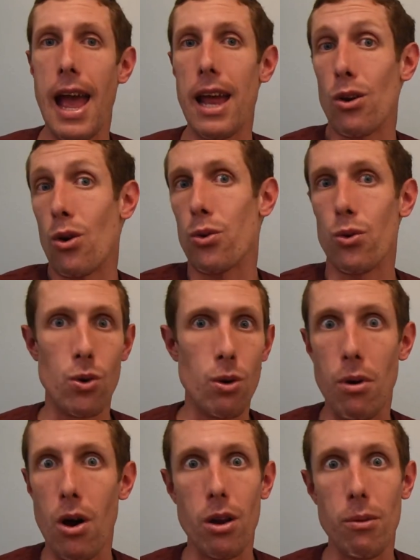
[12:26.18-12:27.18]
and go through a
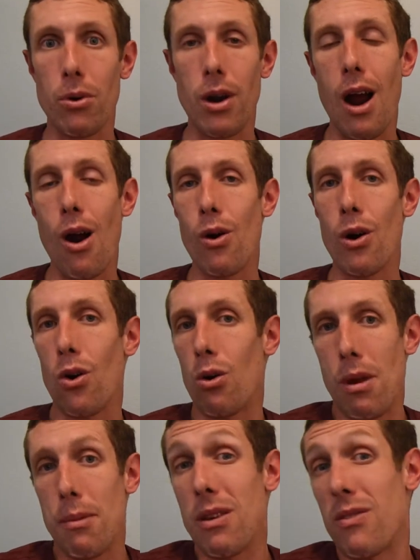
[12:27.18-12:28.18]
bottle per hour, or
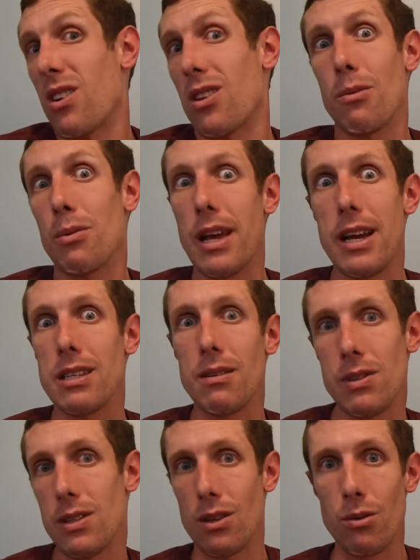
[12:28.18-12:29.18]
maybe even a little bit less
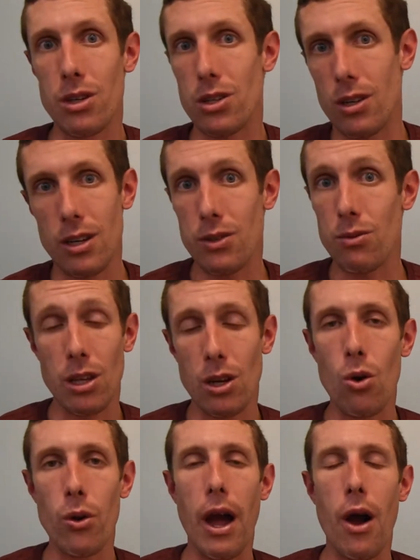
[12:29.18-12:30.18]
if it's in the winter and it's really
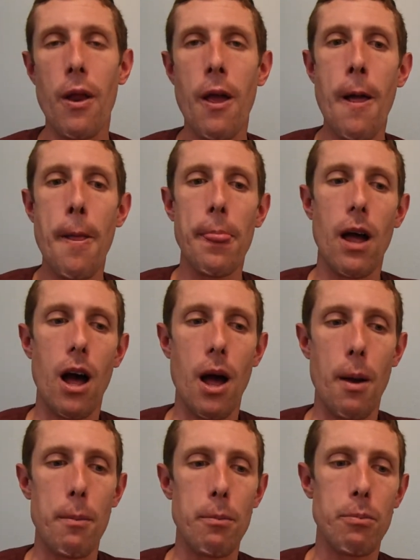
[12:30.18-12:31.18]
cold out.
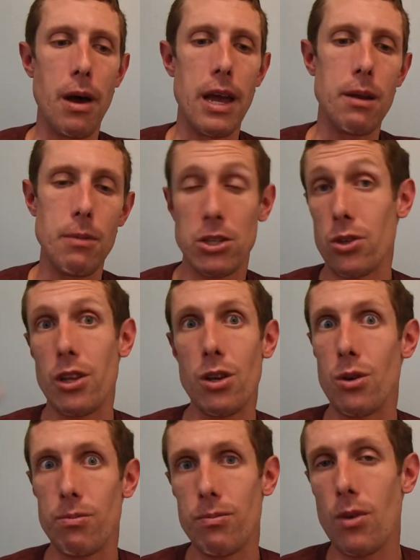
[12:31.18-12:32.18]
But make sure that
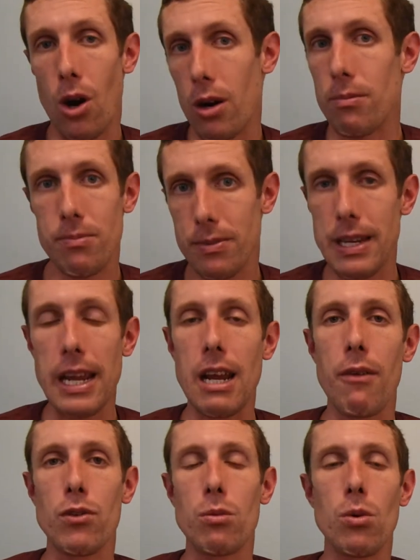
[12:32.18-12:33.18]
you are staying
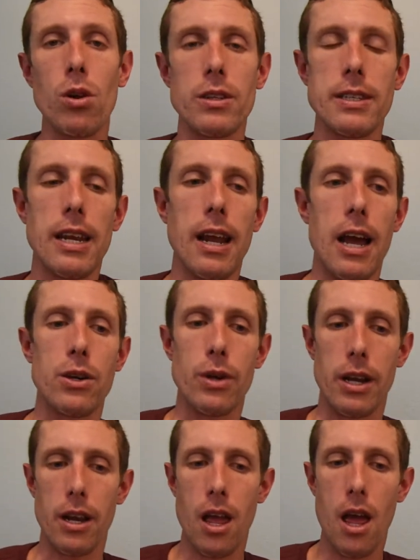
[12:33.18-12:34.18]
comfortable and staying
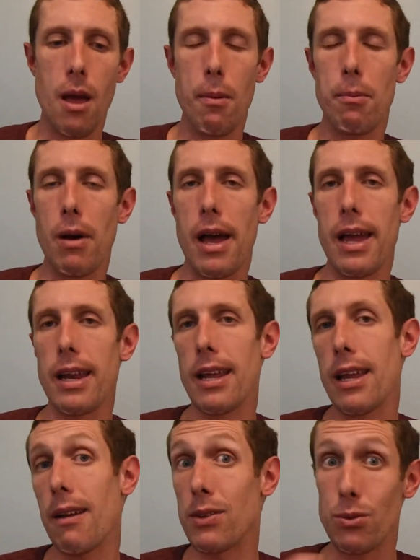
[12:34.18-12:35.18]
hydrated. But
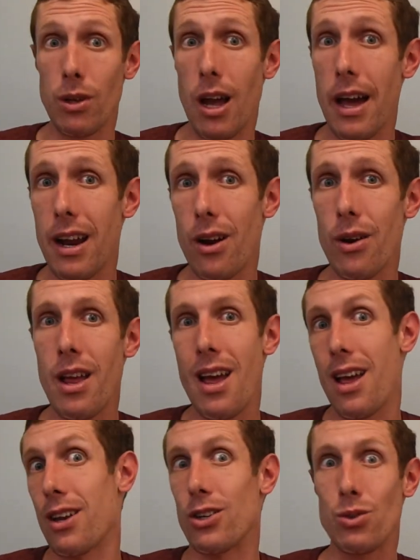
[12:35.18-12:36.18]
if it's really hot out,
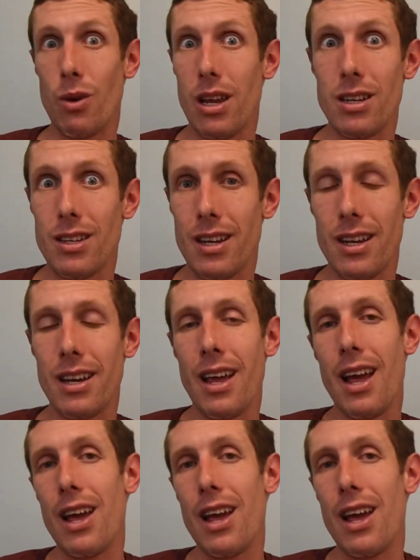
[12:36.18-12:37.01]
you're sweating a ton,